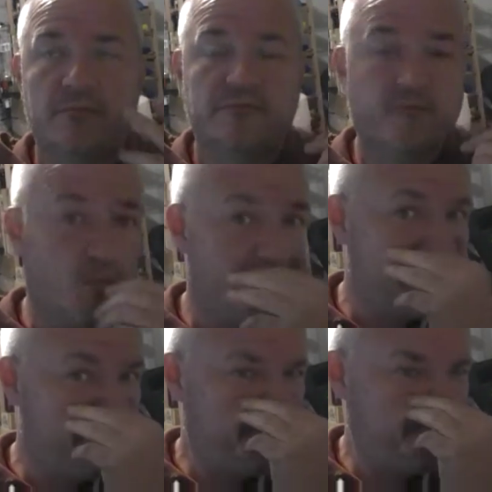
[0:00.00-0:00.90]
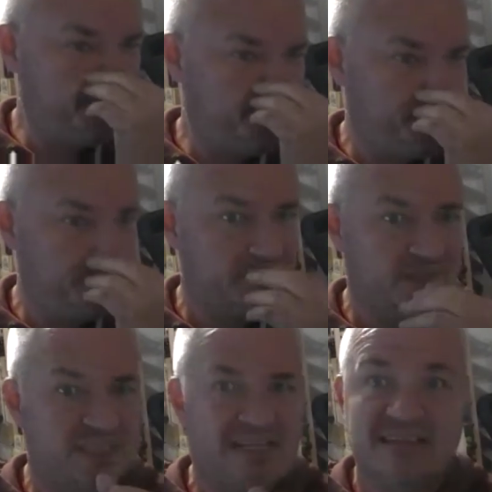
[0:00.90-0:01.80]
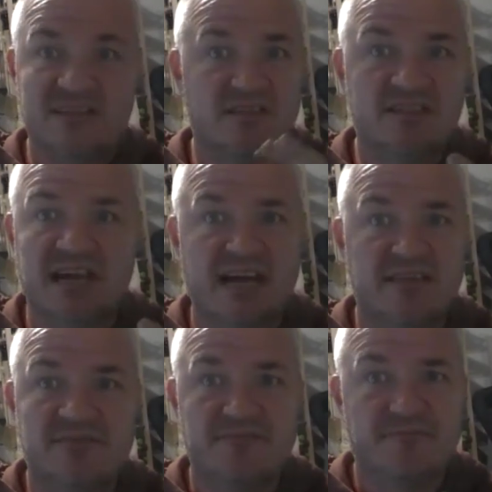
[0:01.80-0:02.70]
4%, standard side of